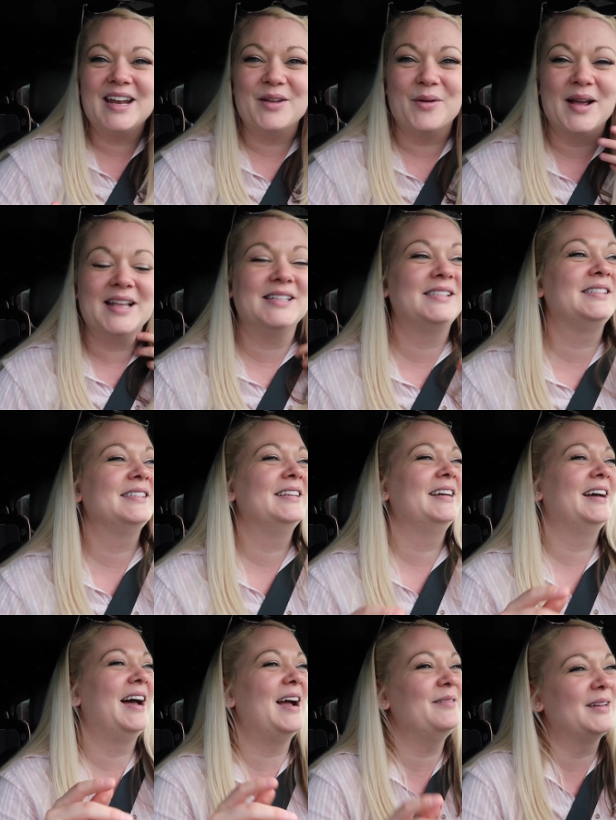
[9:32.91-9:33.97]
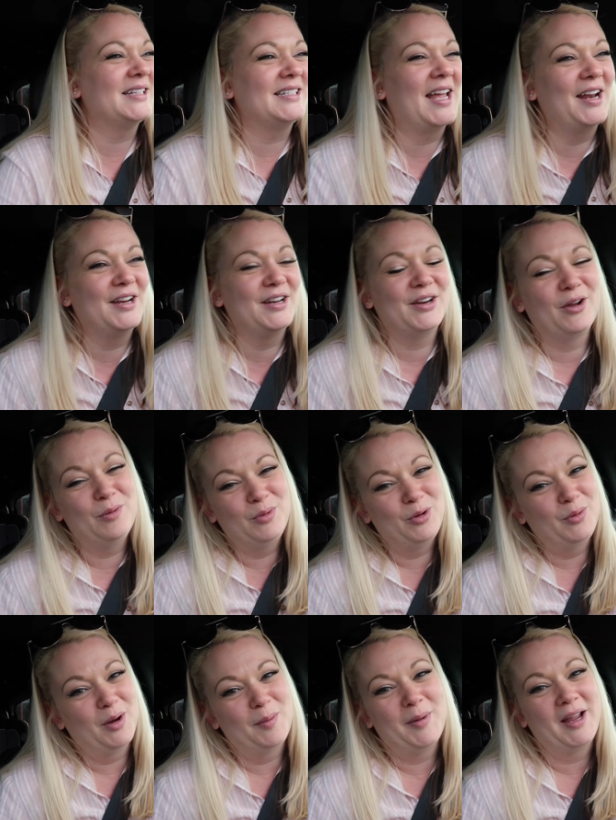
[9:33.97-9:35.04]
Anyways, I'm excited to go
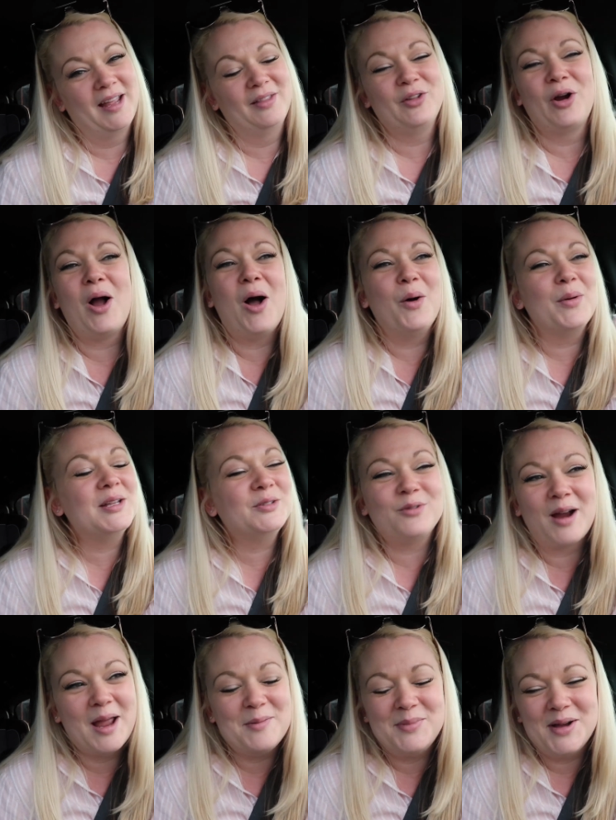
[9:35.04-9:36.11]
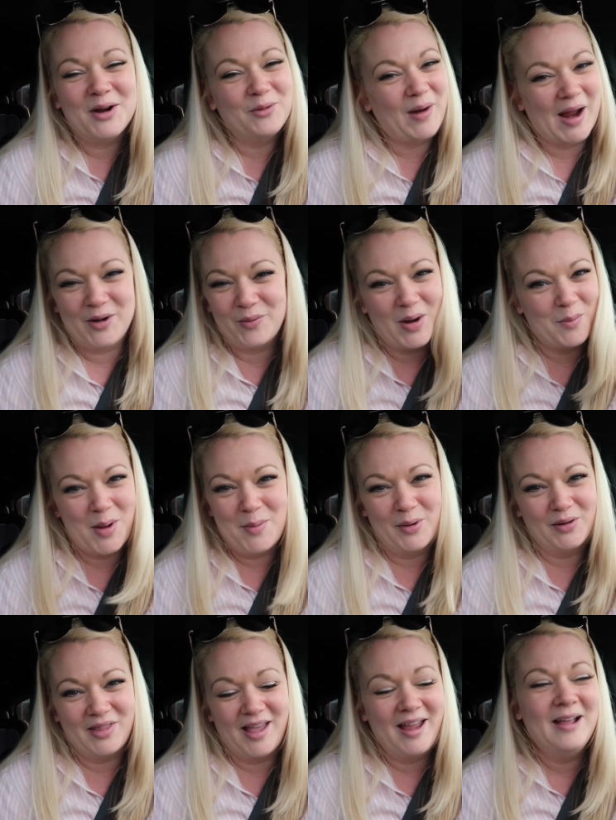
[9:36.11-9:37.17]
blueberry picking. They're always ripe right around my
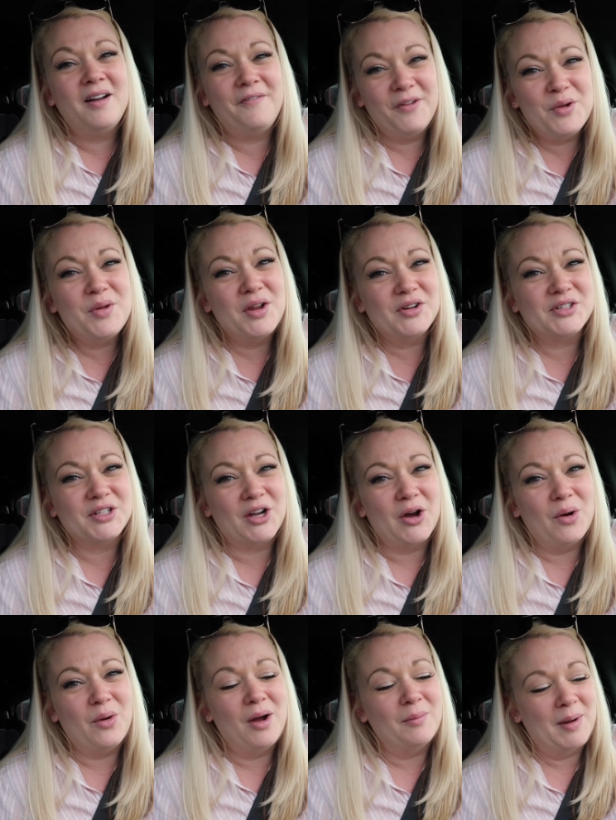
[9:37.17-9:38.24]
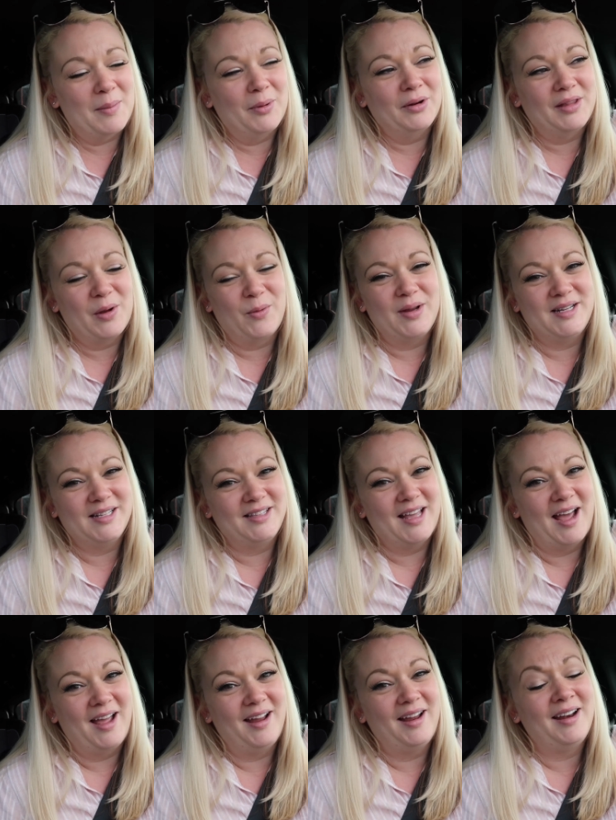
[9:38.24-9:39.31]
birthday. A few years ago on my birthday, we did
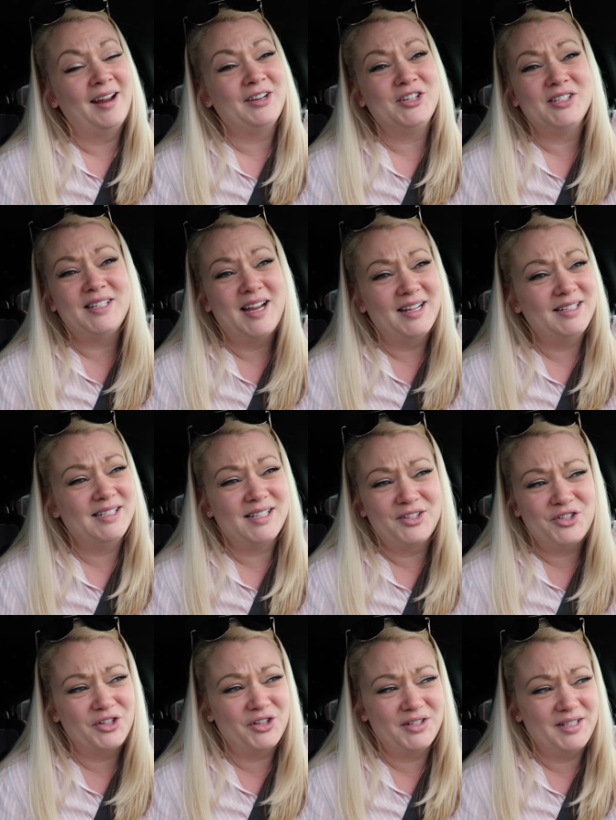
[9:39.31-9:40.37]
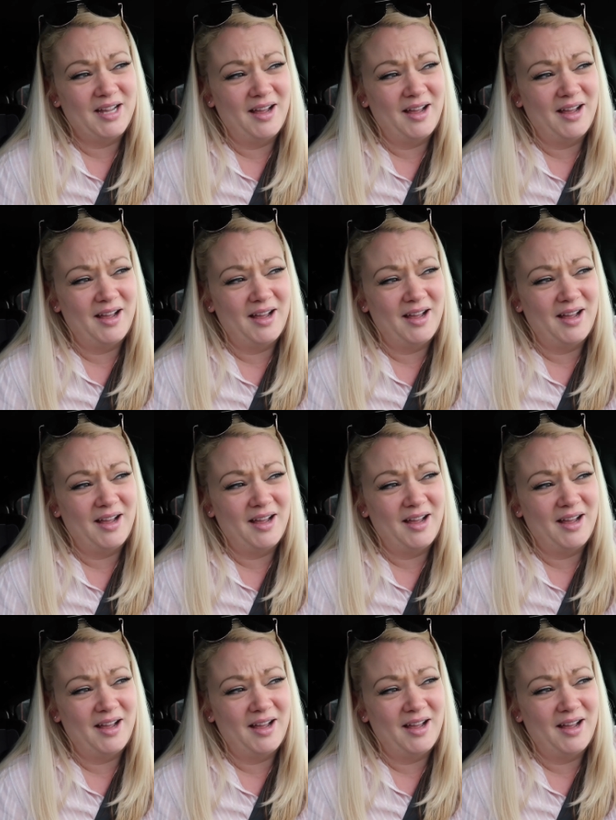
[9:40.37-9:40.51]
that, and I just had such a good